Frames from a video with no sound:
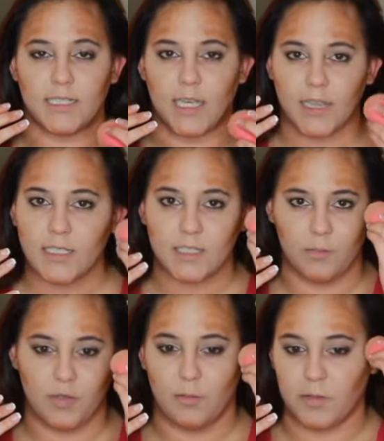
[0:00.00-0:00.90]
like this, the
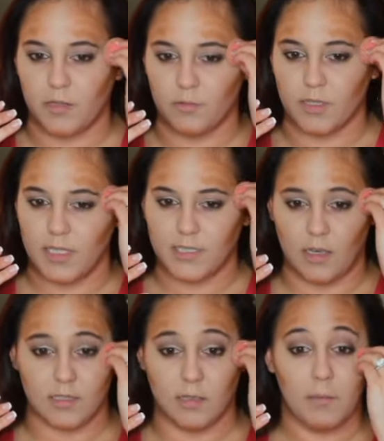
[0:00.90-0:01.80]
beauty blender really is
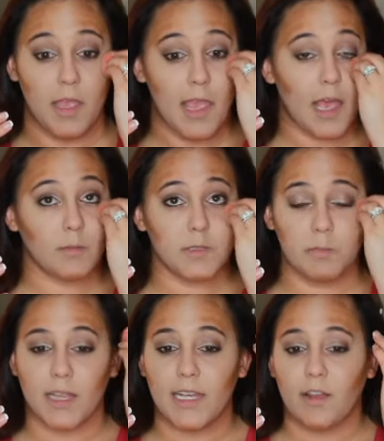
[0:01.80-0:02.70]
awesome. It helps
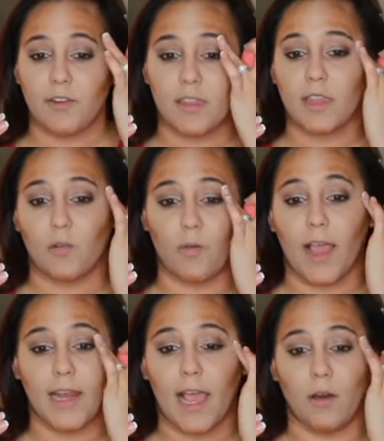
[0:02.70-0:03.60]
blend everything
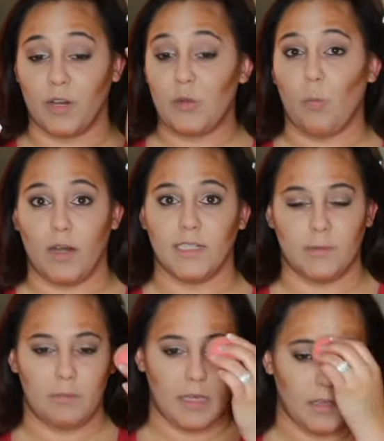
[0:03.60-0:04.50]
right out where you want it
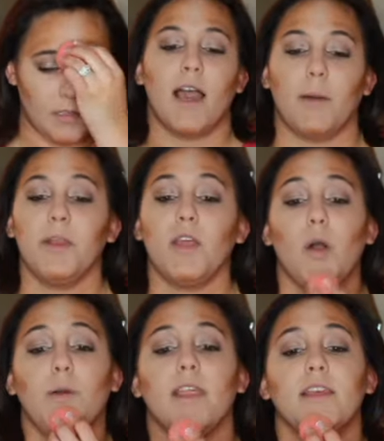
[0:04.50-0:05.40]
to be. I'm going to
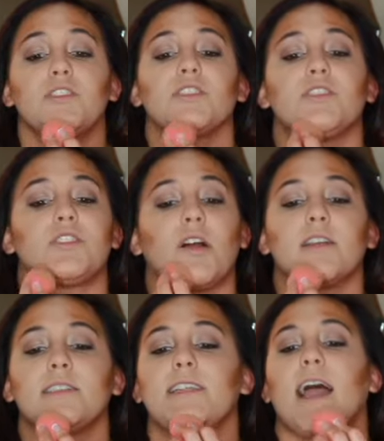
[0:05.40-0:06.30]
go in and just
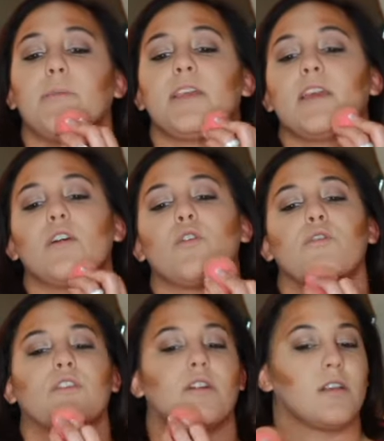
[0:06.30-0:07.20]
start dabbing it
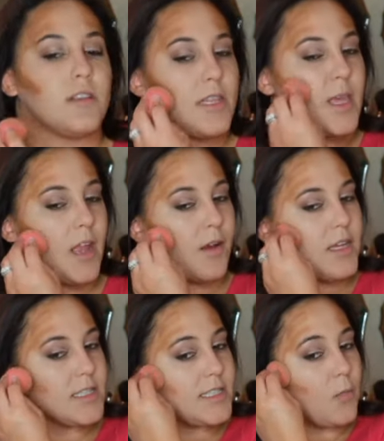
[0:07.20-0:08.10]
over the
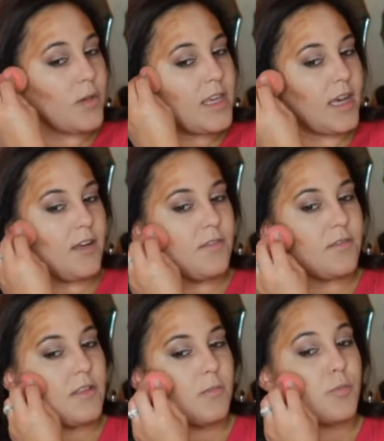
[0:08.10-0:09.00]
areas that we have
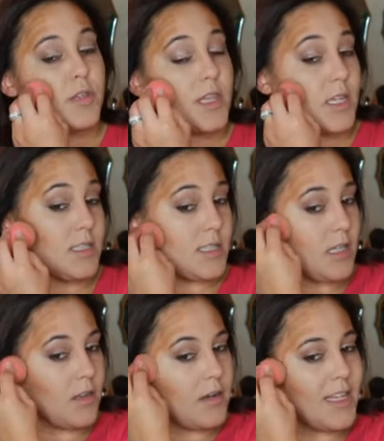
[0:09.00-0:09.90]
put the
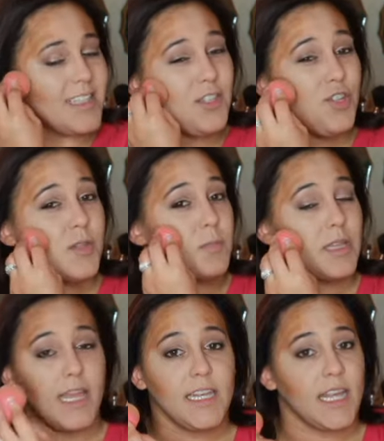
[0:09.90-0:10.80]
concealer. And this is just
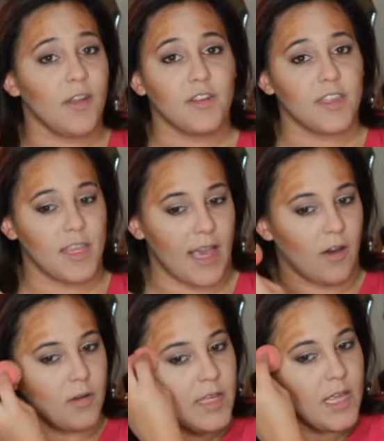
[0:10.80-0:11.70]
blending everything
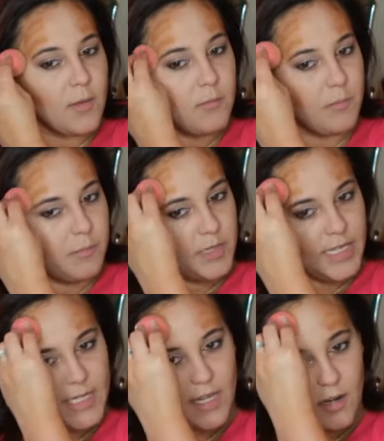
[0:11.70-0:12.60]
out,
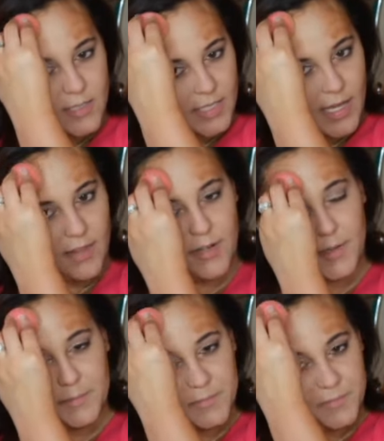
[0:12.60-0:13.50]
blending it all together,